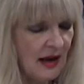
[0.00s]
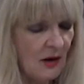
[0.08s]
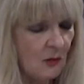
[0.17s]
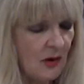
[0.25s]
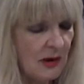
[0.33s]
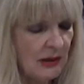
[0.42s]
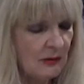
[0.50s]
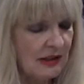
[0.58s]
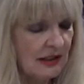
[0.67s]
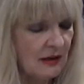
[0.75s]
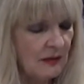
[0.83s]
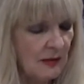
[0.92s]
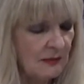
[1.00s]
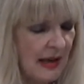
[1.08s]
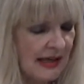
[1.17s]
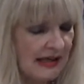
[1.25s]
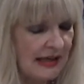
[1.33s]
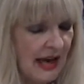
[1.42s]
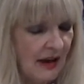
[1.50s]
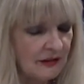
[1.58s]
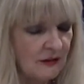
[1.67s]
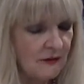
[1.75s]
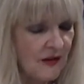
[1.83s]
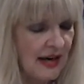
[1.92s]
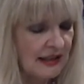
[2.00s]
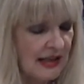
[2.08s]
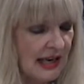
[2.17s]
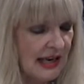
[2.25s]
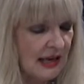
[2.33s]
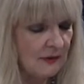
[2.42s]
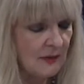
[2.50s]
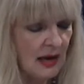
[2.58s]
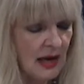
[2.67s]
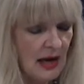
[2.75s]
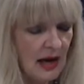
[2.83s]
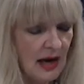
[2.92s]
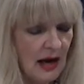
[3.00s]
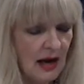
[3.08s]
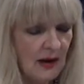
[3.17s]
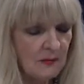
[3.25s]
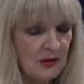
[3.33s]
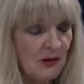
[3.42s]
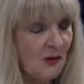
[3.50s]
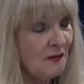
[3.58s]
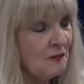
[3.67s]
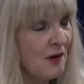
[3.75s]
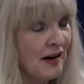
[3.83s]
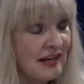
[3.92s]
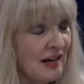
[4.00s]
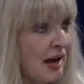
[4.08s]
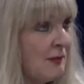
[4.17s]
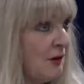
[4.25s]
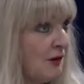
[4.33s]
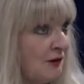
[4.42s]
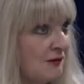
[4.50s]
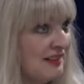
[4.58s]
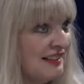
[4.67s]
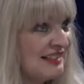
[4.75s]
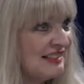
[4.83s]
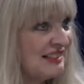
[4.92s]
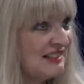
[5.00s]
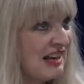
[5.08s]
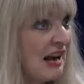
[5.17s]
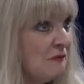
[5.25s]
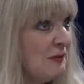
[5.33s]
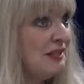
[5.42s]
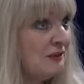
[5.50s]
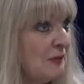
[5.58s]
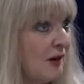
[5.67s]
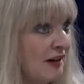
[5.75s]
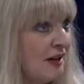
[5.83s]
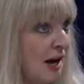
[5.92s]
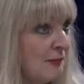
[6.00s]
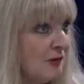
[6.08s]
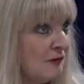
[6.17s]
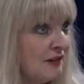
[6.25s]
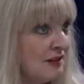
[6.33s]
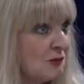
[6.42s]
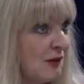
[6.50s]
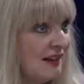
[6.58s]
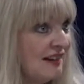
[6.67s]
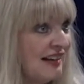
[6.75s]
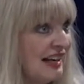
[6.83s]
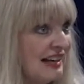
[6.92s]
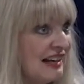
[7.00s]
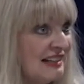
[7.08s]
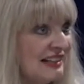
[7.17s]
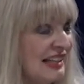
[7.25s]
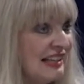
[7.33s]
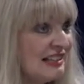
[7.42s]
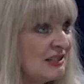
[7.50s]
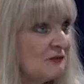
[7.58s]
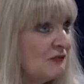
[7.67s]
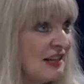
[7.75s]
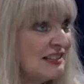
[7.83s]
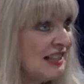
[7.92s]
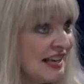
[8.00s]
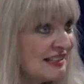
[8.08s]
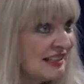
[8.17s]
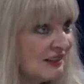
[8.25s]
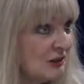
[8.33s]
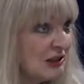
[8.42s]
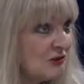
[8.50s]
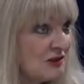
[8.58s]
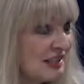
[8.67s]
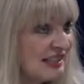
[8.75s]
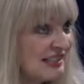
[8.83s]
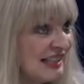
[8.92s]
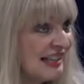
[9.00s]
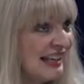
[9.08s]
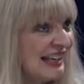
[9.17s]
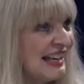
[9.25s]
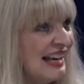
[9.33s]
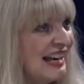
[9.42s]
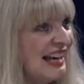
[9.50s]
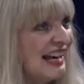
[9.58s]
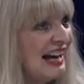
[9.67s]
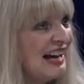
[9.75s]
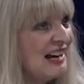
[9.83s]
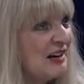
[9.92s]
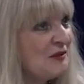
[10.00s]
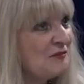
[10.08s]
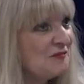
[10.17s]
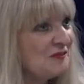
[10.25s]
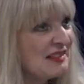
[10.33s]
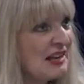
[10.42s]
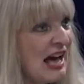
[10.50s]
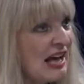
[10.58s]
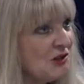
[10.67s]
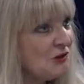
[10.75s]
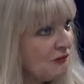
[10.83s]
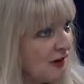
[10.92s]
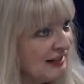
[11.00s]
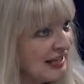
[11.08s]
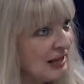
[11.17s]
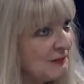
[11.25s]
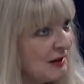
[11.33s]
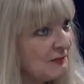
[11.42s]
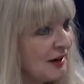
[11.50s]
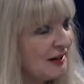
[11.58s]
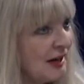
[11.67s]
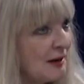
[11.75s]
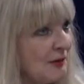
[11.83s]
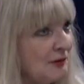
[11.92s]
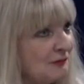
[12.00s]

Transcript: where he would get a bank account and a fake name. Maracaibo is, I've been to Maracaibo, Venezuela, and I think it's fantastic, interesting city. How did you find out about Maracaibo?